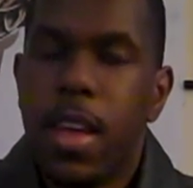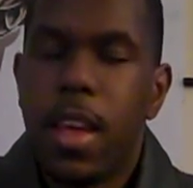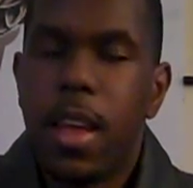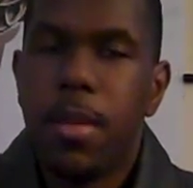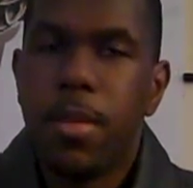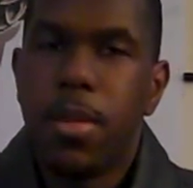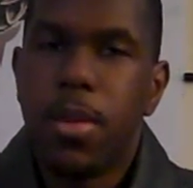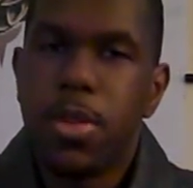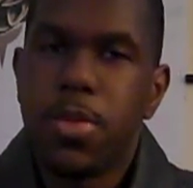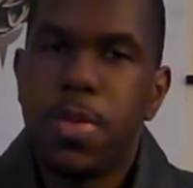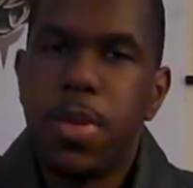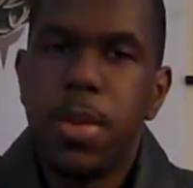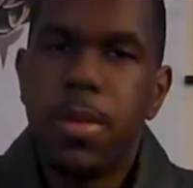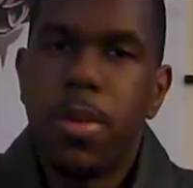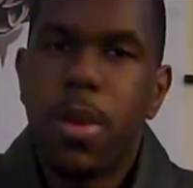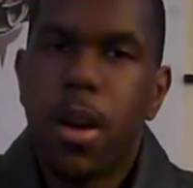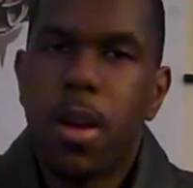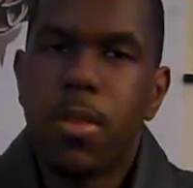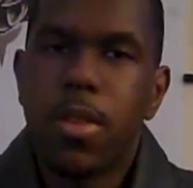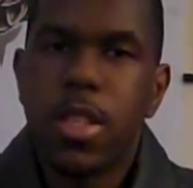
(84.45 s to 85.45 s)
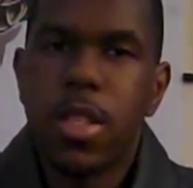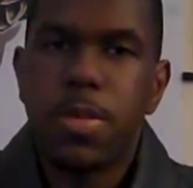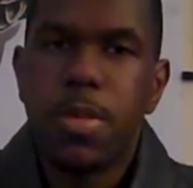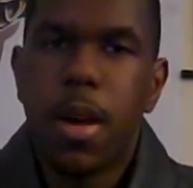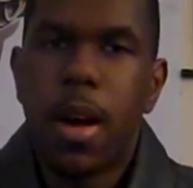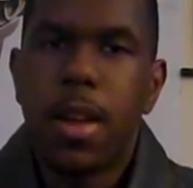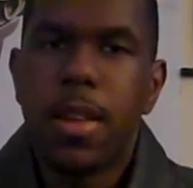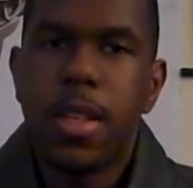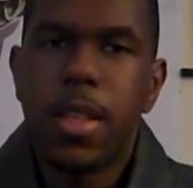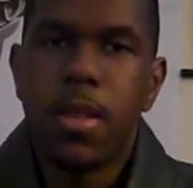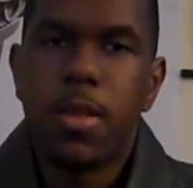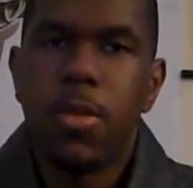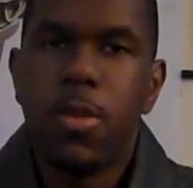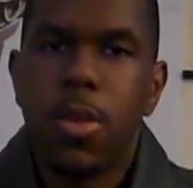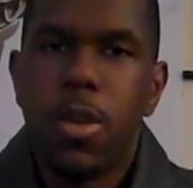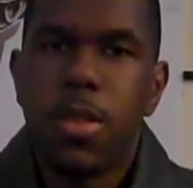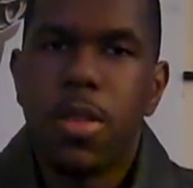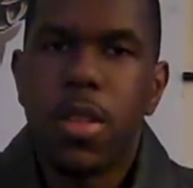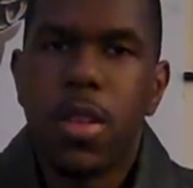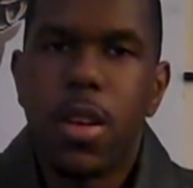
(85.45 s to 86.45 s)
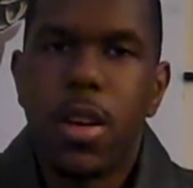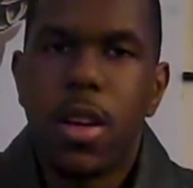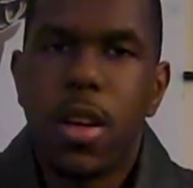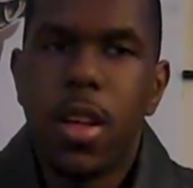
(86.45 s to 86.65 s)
And most people are responding with,